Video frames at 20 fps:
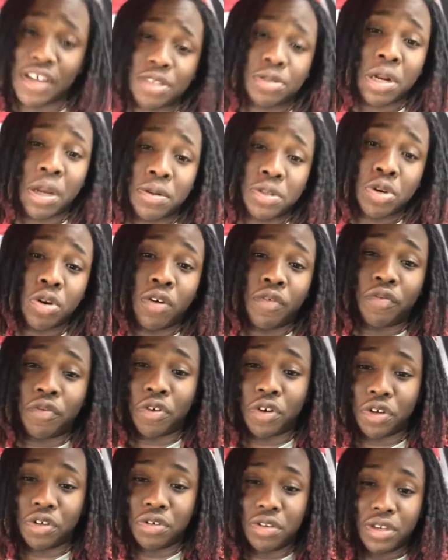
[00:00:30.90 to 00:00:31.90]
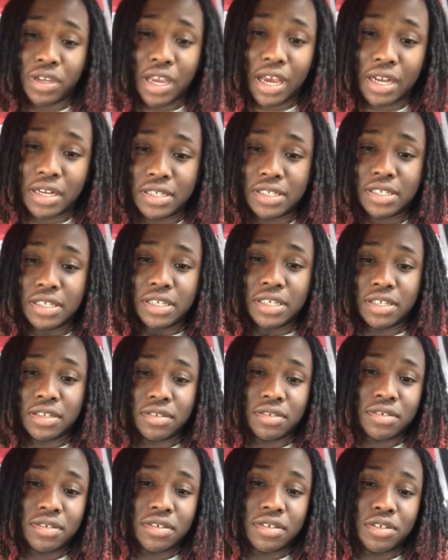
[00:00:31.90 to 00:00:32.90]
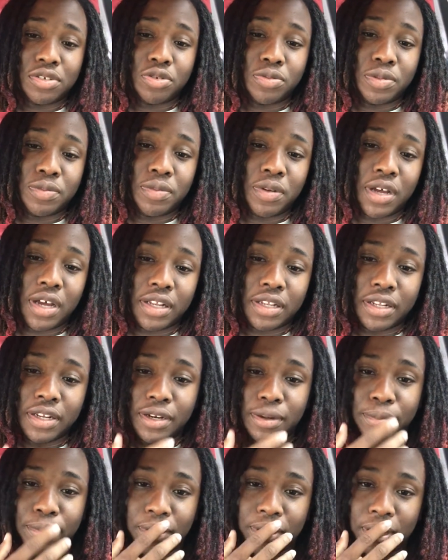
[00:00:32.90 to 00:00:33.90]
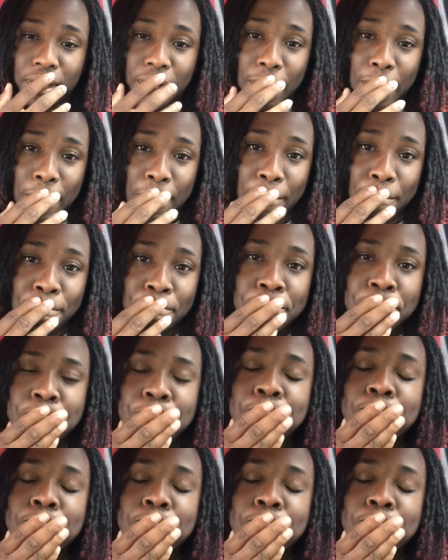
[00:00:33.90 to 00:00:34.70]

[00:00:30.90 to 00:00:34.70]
that's what I was going for. You can kind of see it a little bit blonde there, but um,